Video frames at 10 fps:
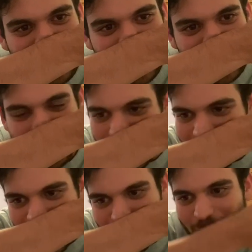Right
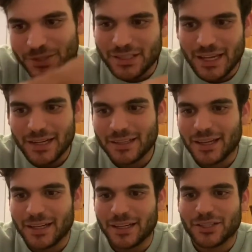now, I'm just getting
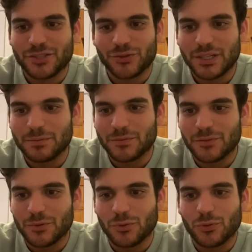that
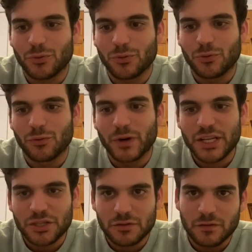extreme,
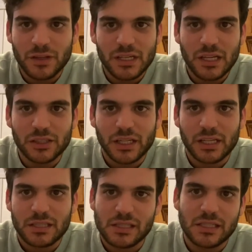rich,
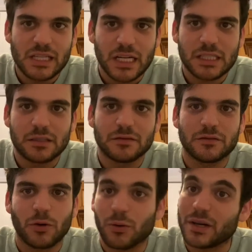vanillic, seductive
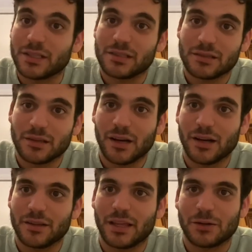orris
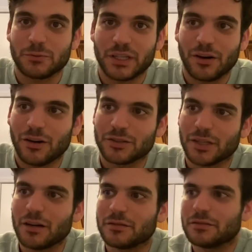that we all
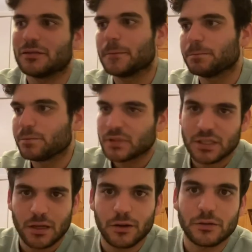love.
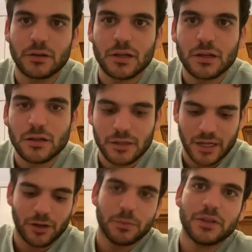So I
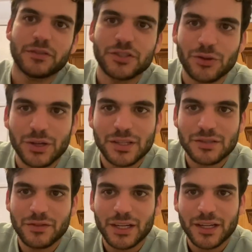hope you've enjoyed
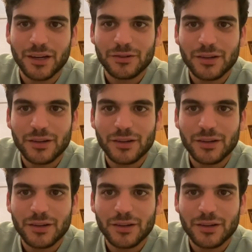this video.